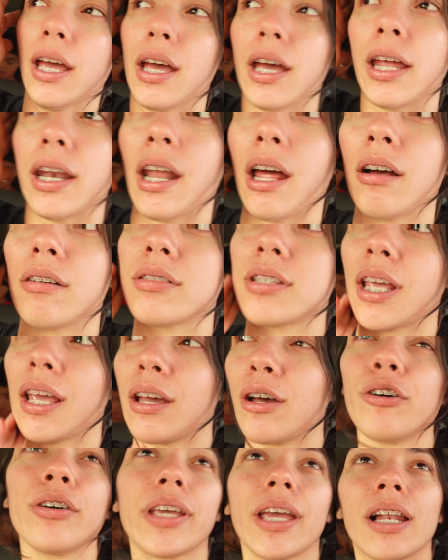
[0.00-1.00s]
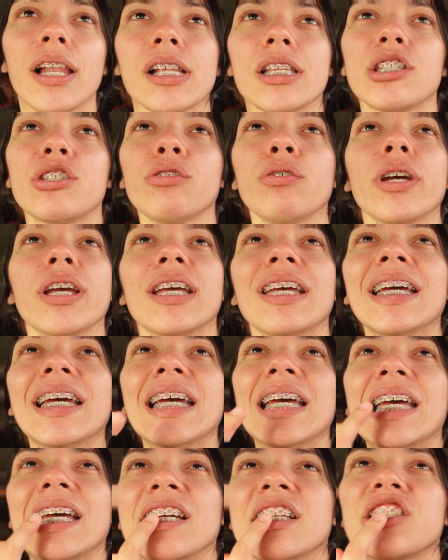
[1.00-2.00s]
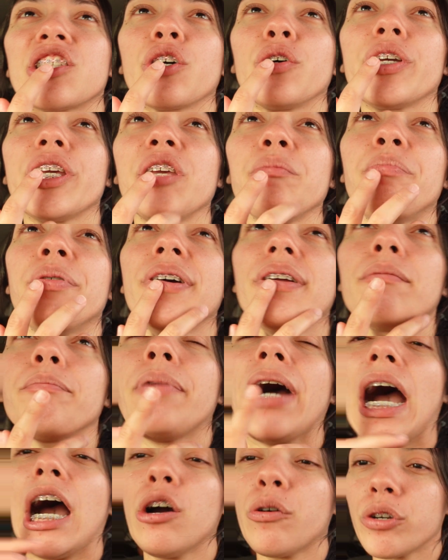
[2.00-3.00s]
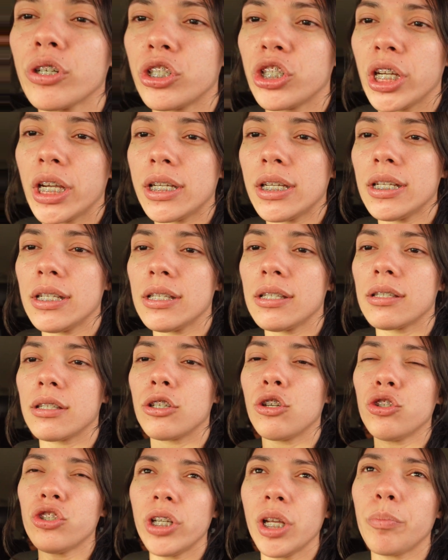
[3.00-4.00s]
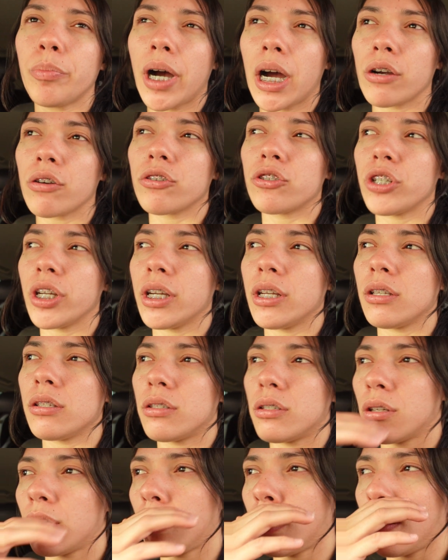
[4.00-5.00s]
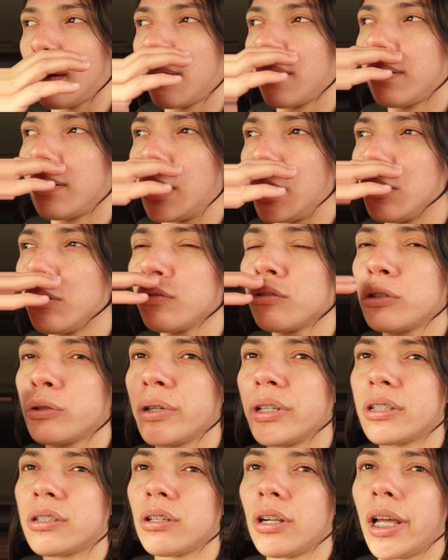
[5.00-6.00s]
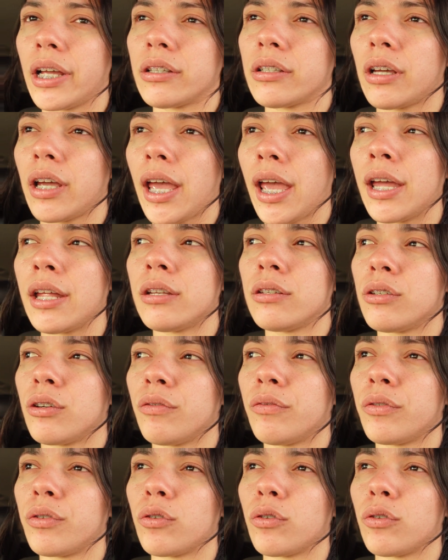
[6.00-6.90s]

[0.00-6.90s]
And I was like, okay, let's do it. So he put power chains. Usually power chains, they don't do it till like the end of,